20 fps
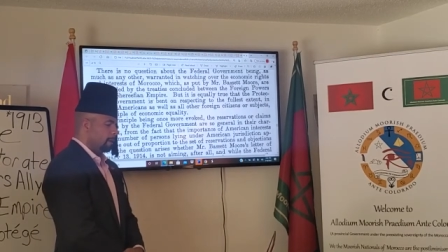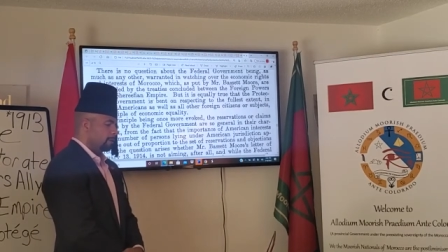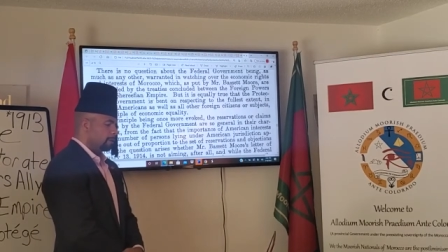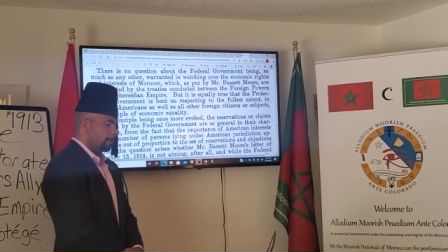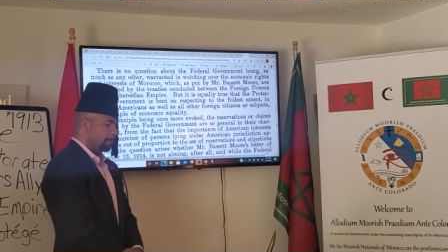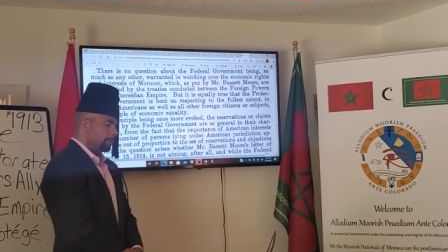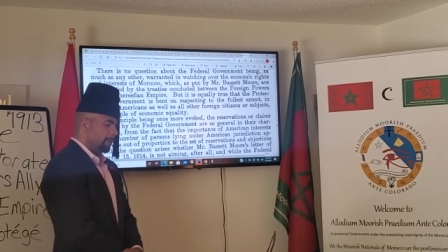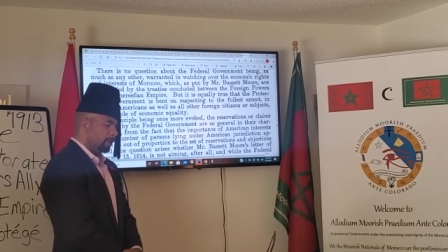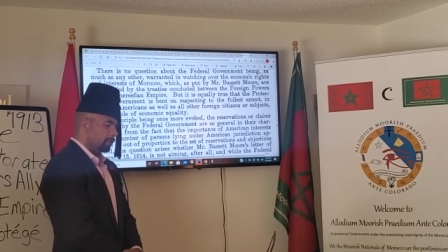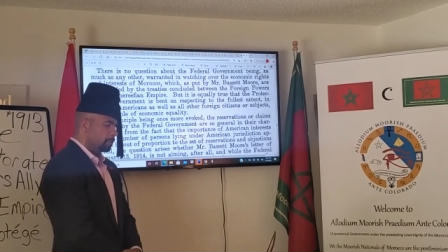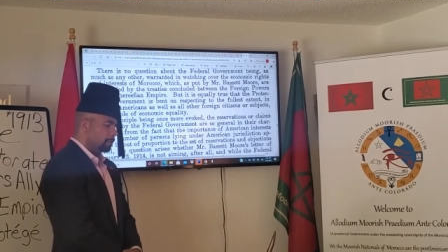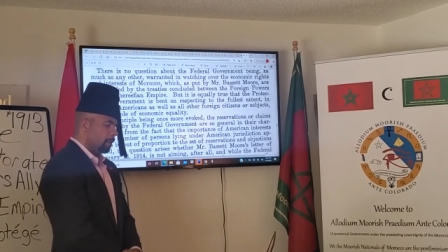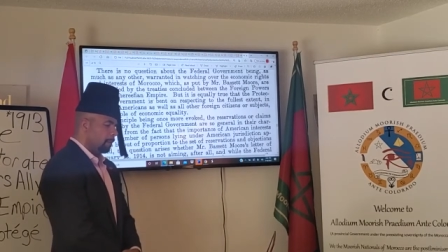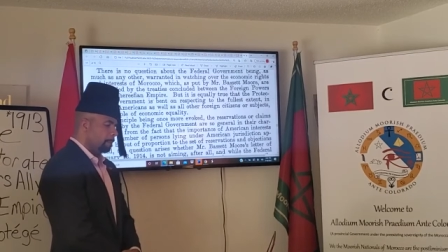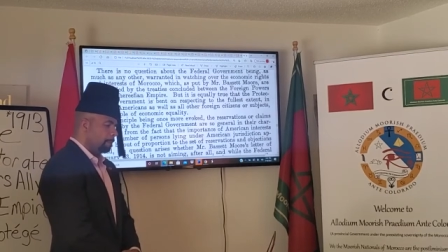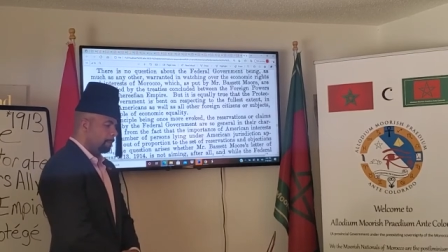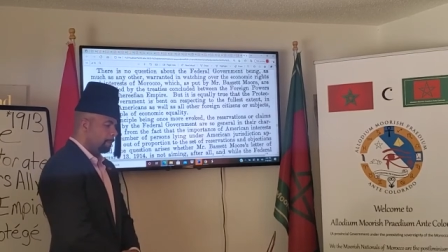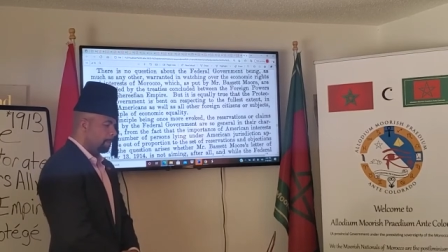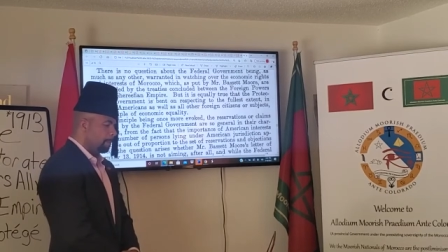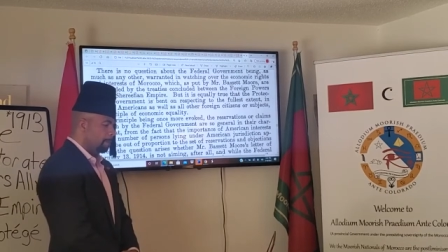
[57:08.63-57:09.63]
The
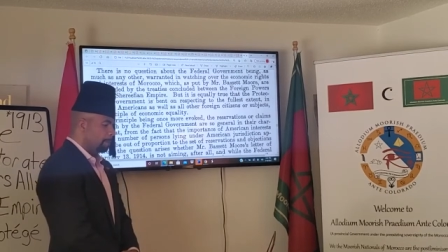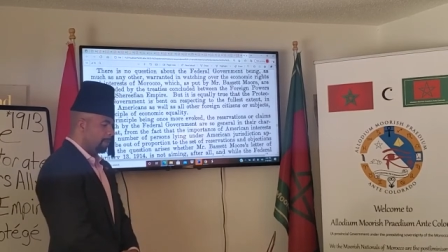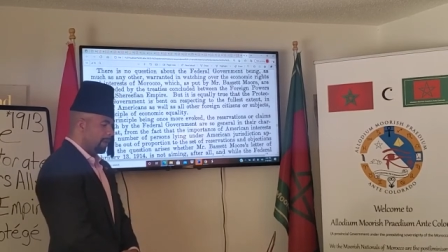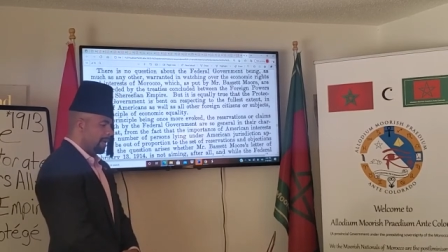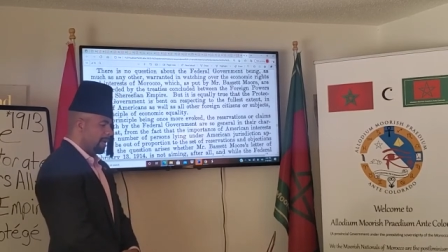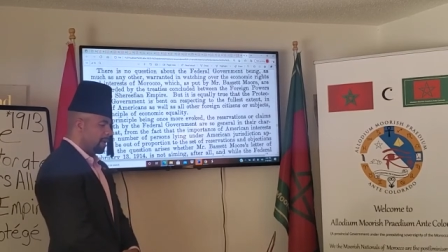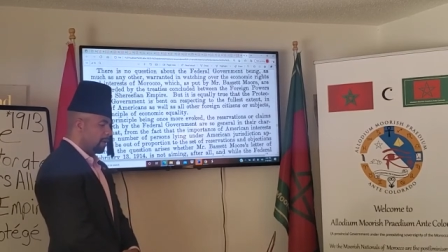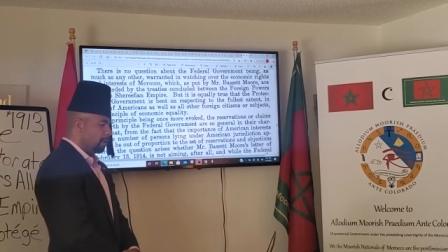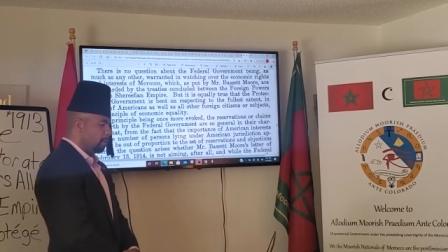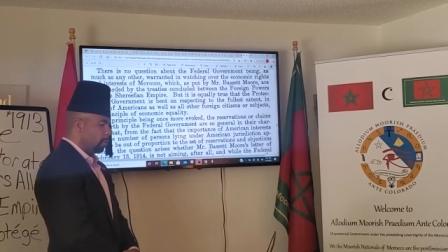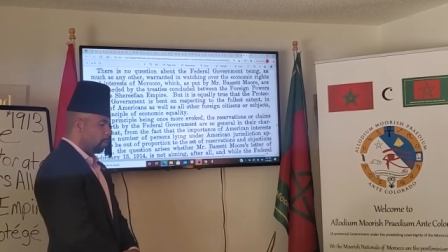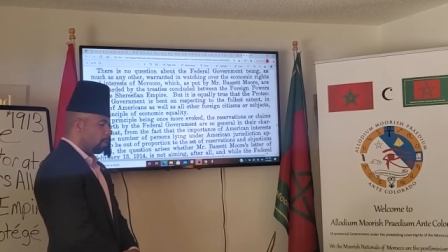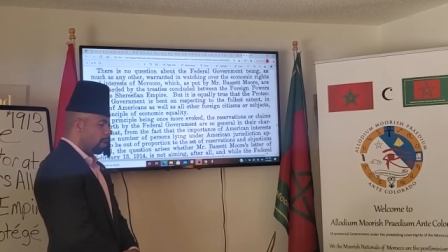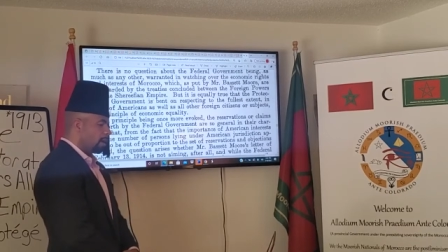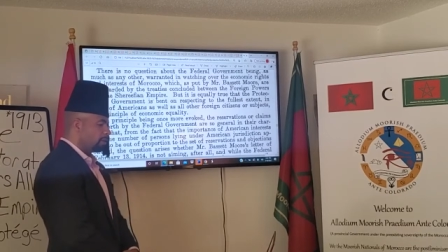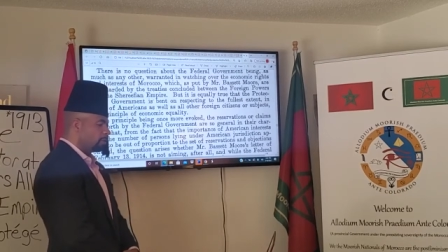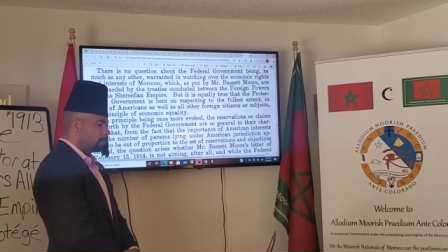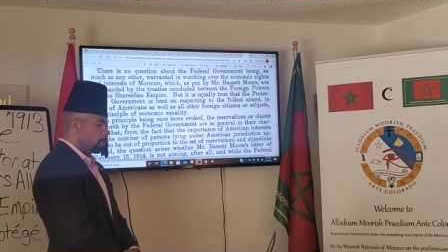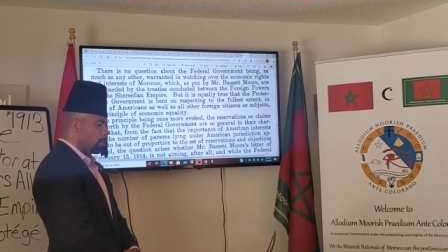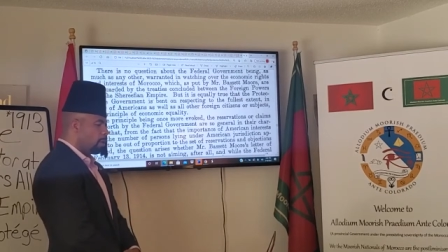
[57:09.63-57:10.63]
principle being
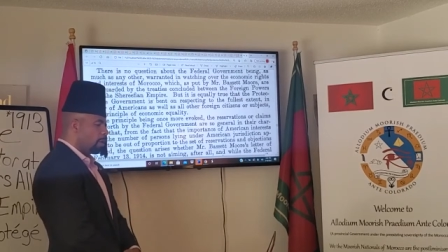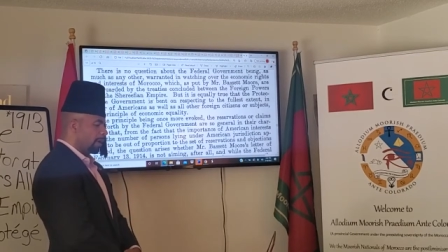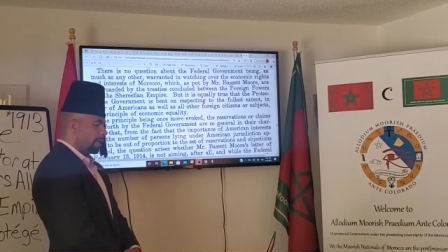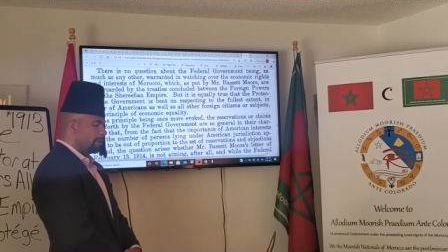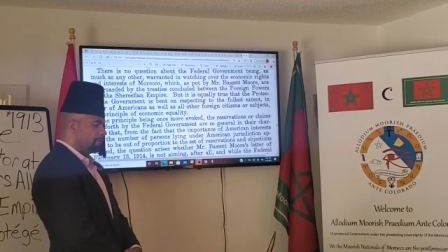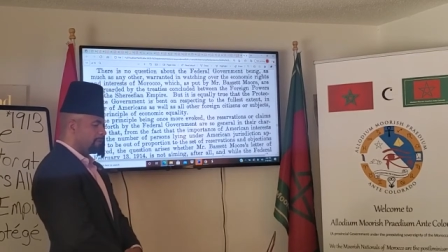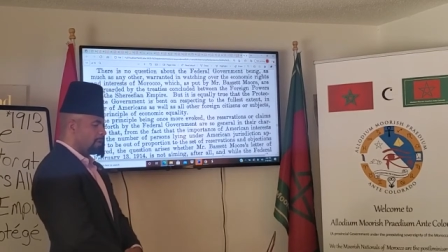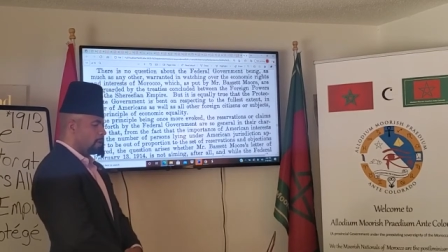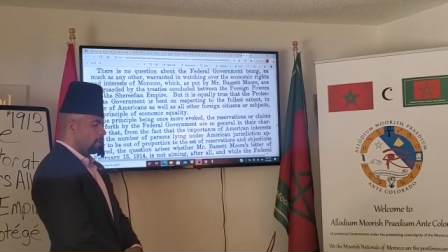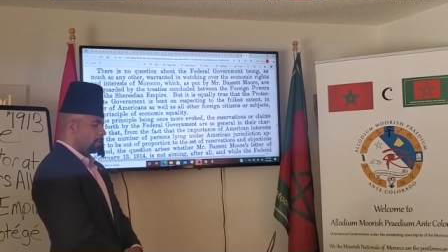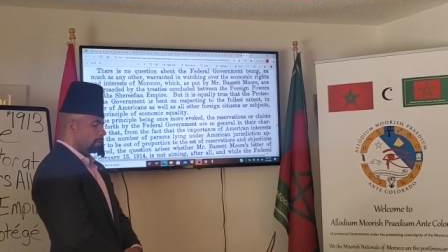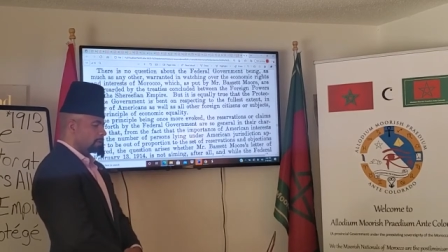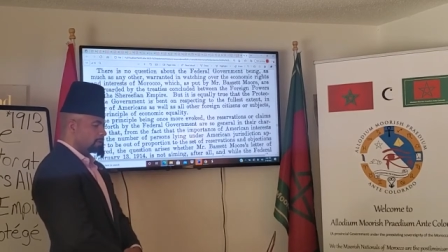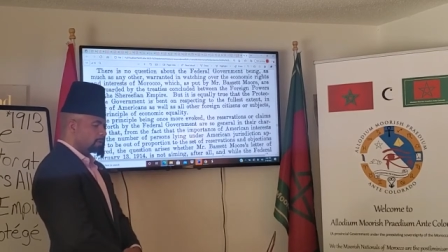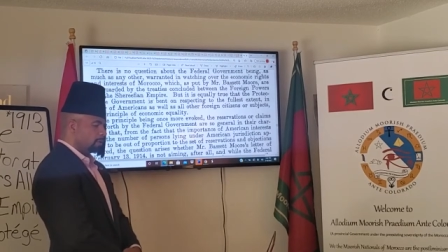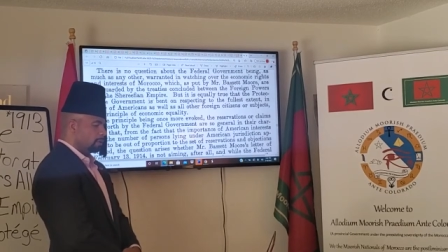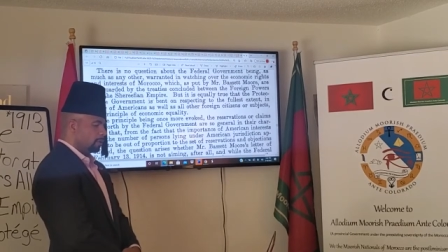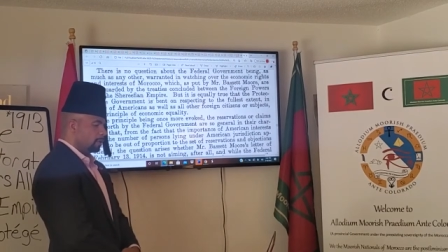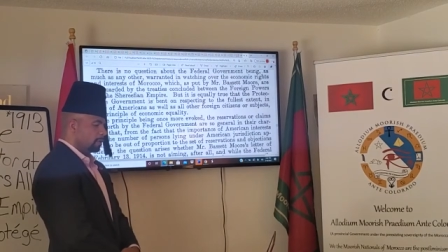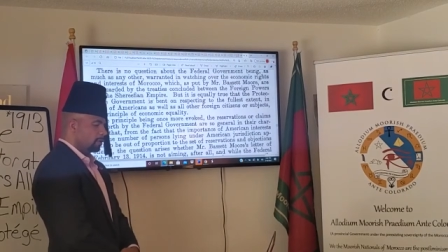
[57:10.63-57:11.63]
once more
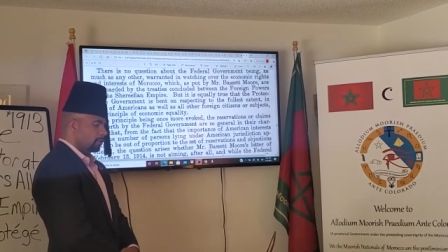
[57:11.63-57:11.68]
evoked,